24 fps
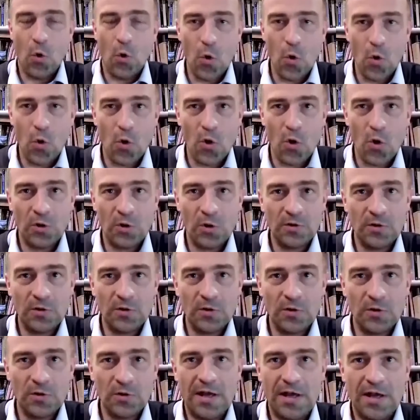Or
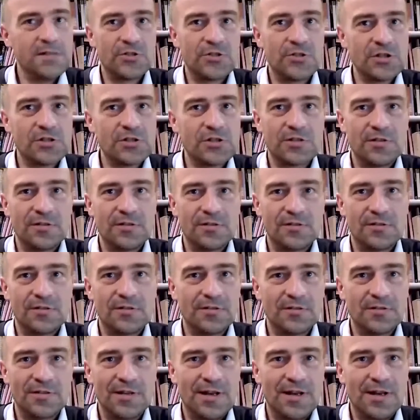is it just
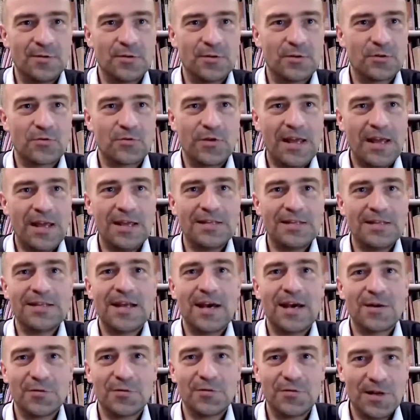you know created
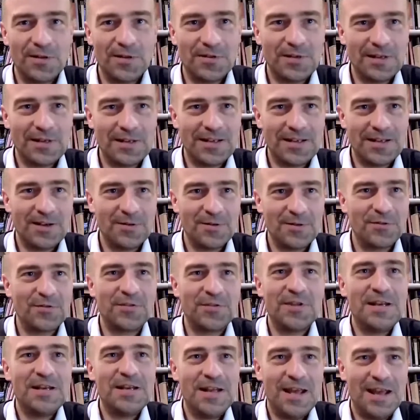out of nothing, out of
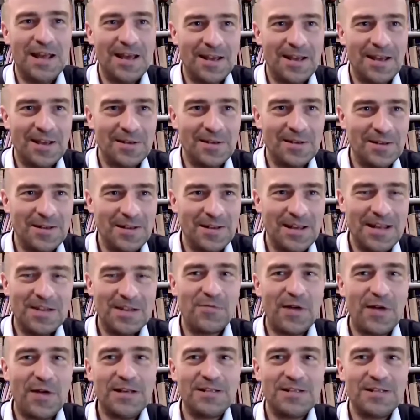thin air,
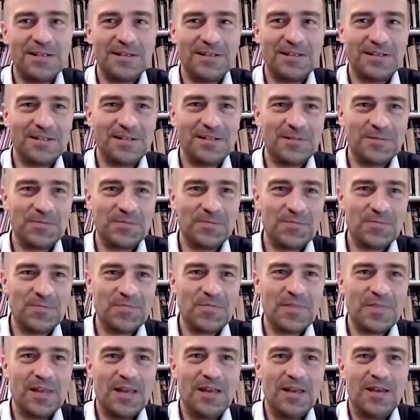invented?
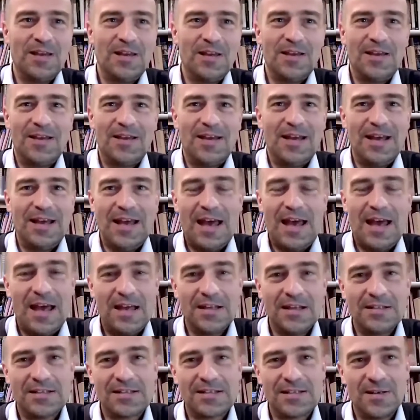
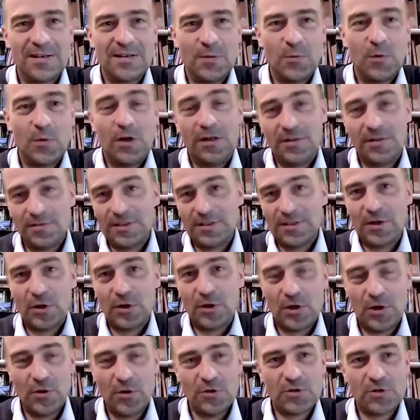And well, the
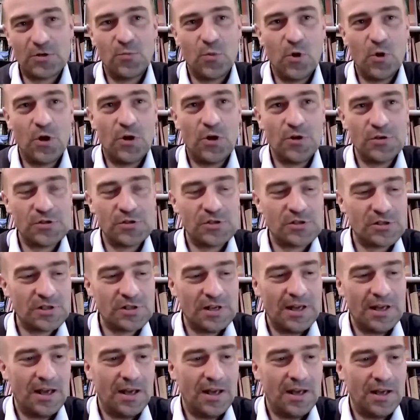conclusion was
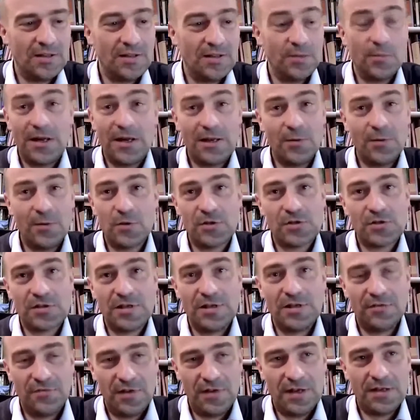uh, the money was
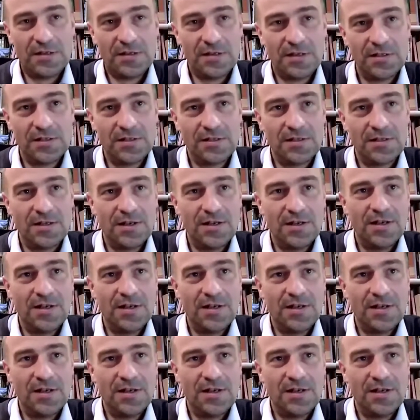invented,